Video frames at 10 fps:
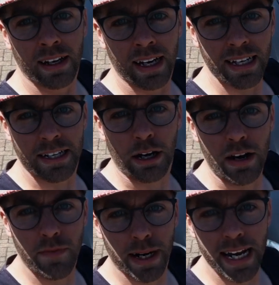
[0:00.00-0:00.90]
How's it going,
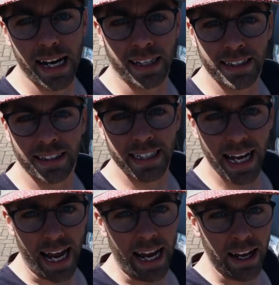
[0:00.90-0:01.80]
everybody? And
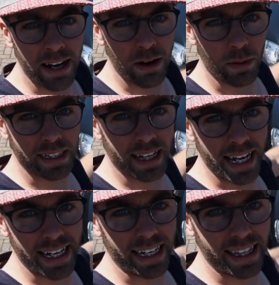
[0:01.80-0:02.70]
today we're
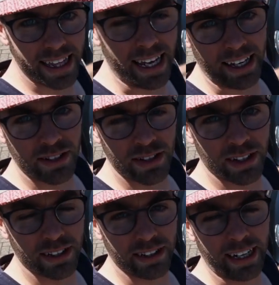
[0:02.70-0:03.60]
taking this
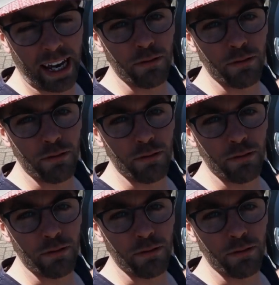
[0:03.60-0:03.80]
to get